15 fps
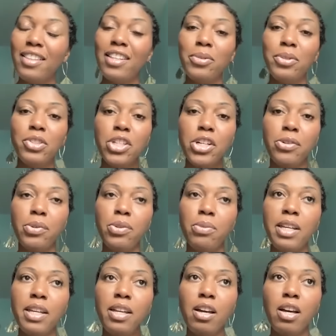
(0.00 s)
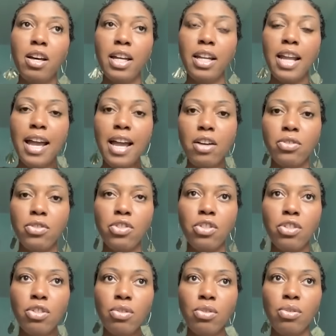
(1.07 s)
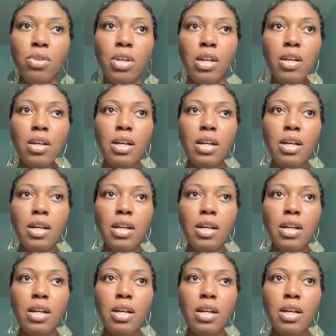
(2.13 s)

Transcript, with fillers: that was shared with me on how to